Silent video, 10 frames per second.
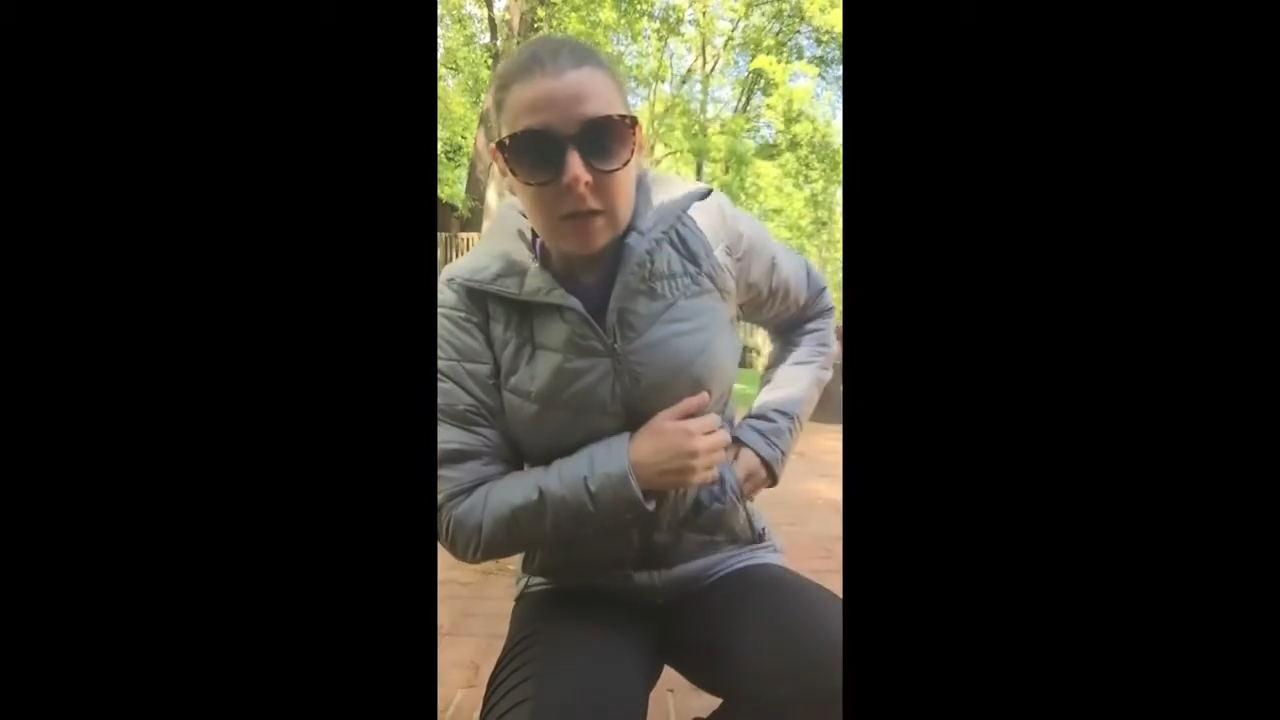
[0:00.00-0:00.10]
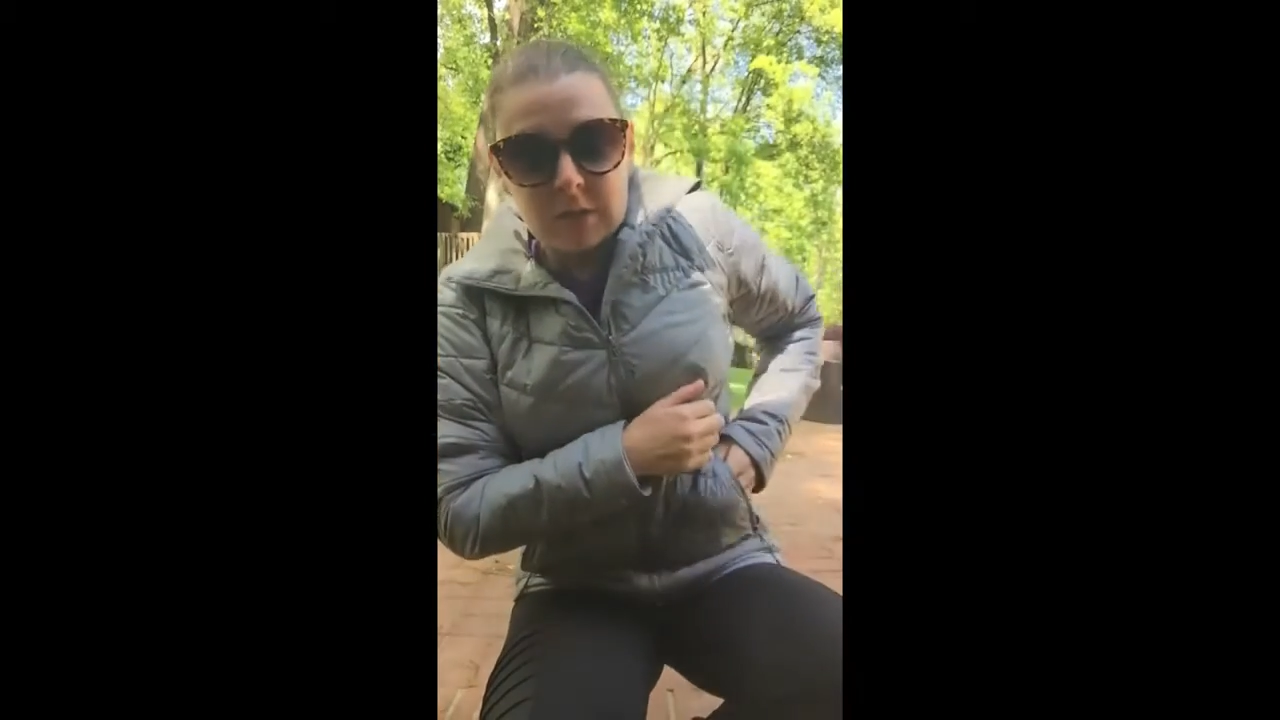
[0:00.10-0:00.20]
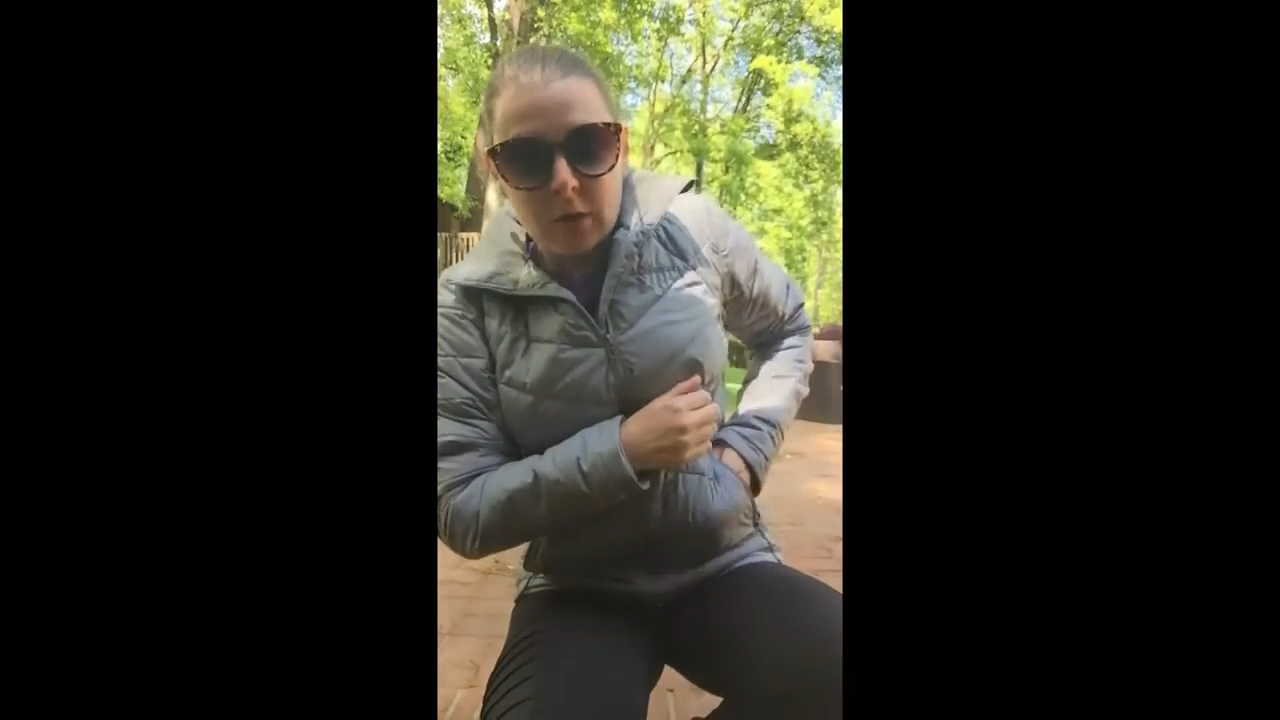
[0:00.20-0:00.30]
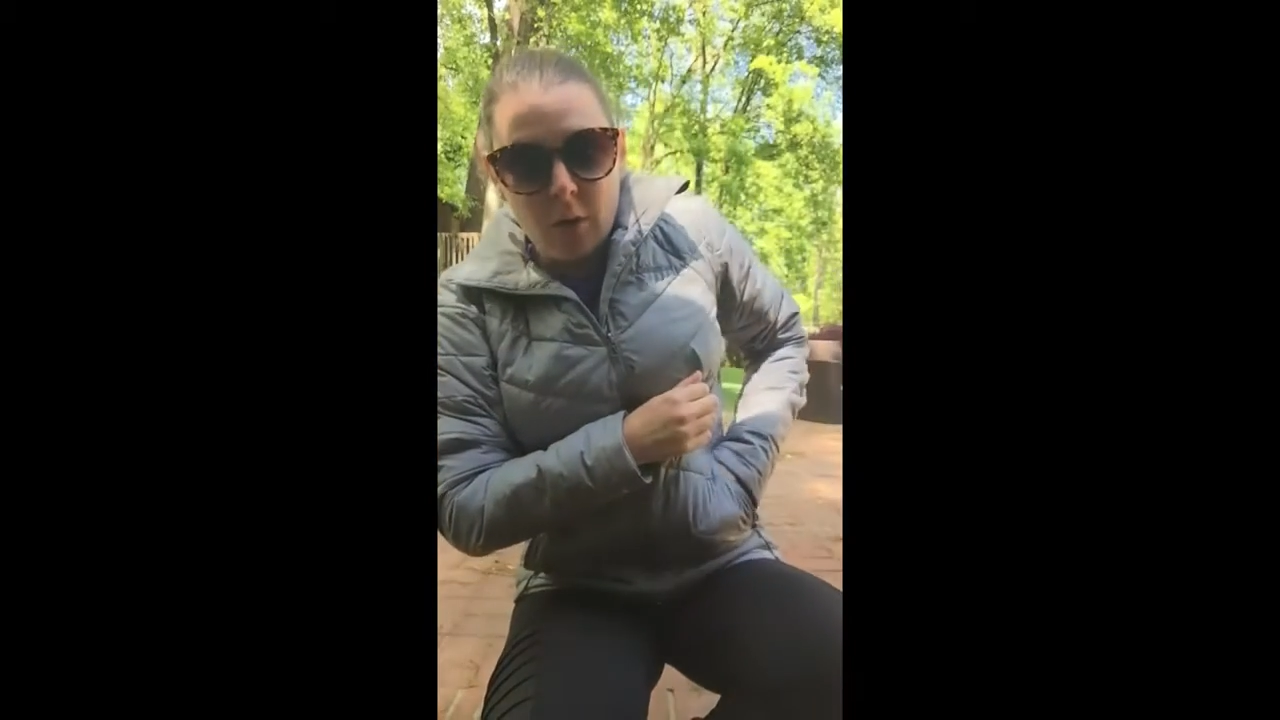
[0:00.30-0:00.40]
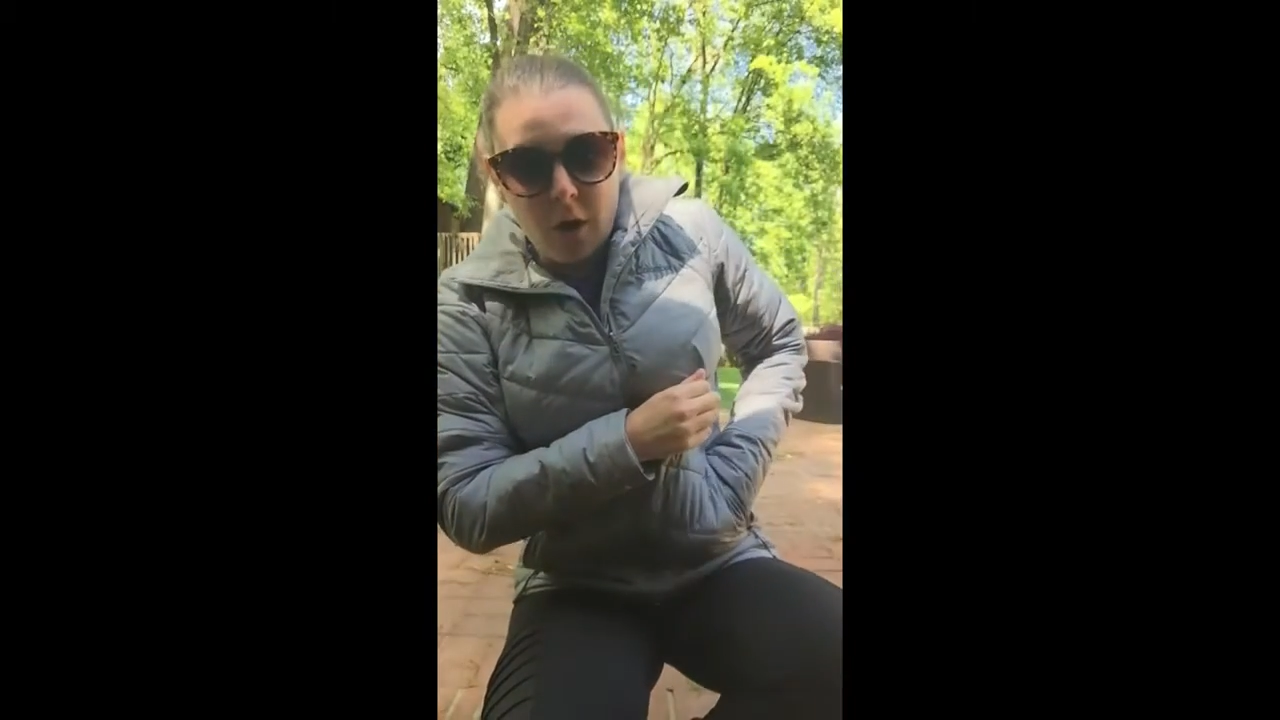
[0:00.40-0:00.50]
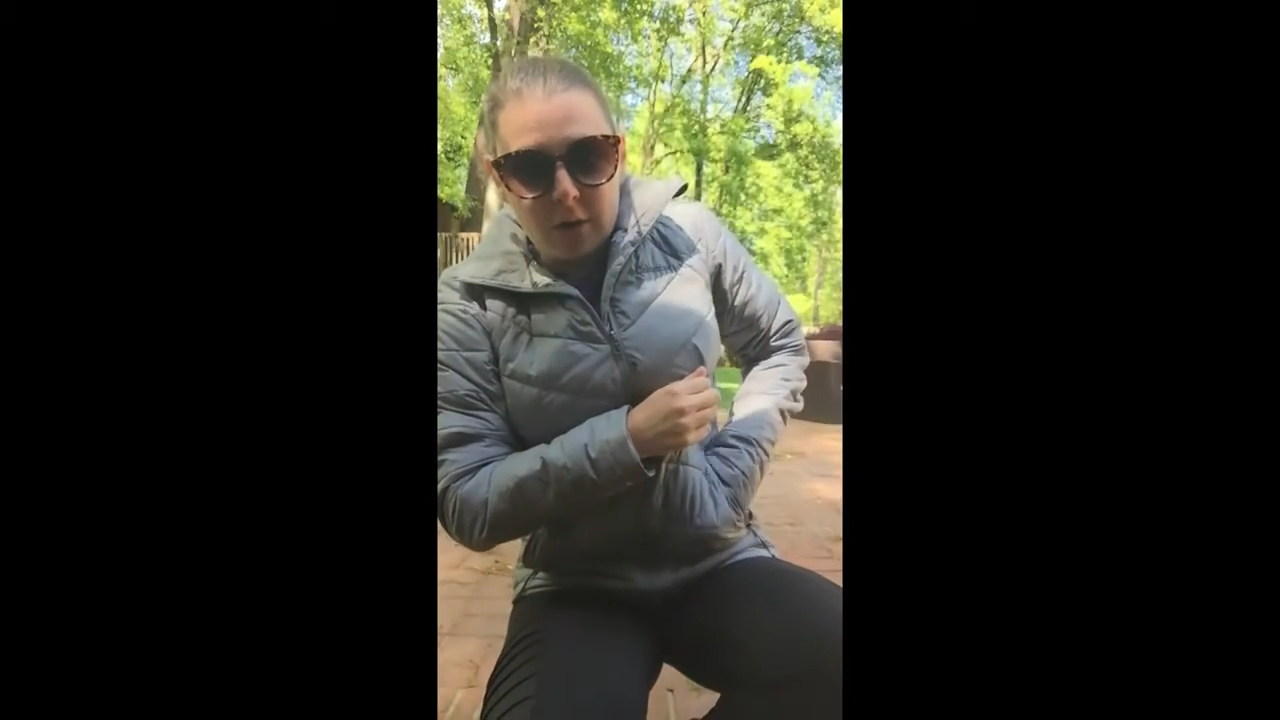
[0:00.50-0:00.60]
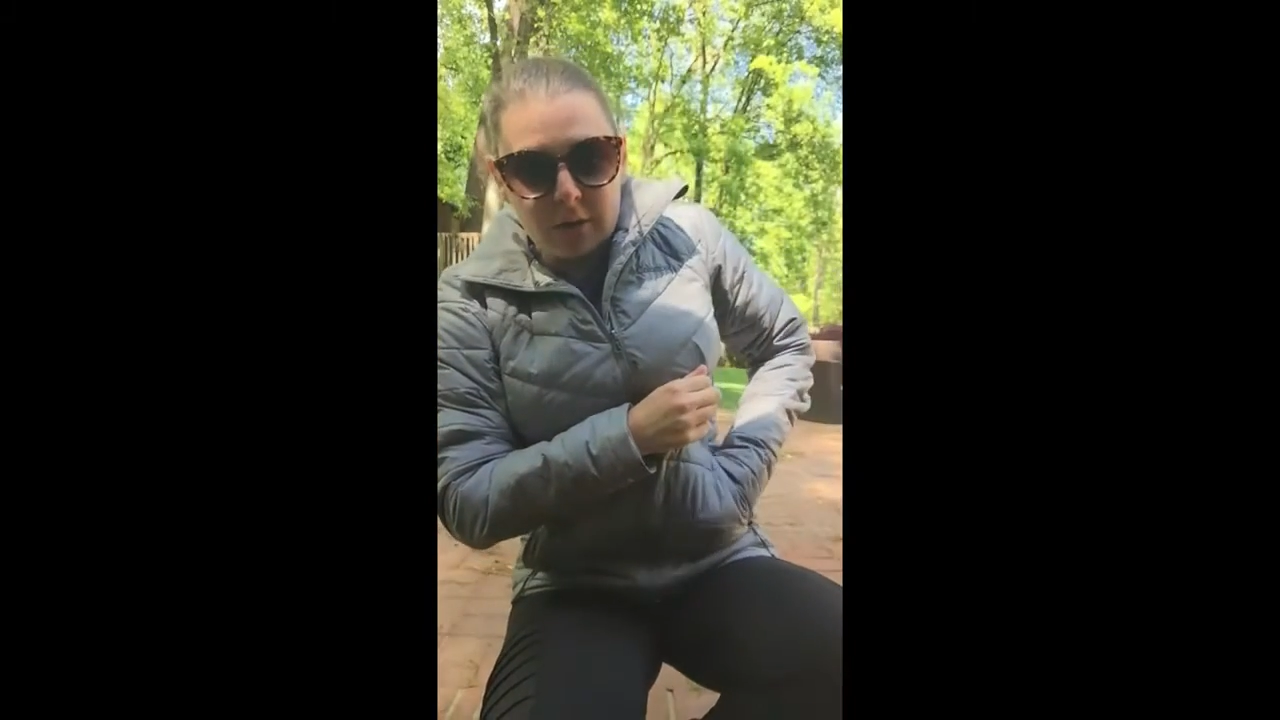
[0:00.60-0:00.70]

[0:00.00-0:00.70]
So all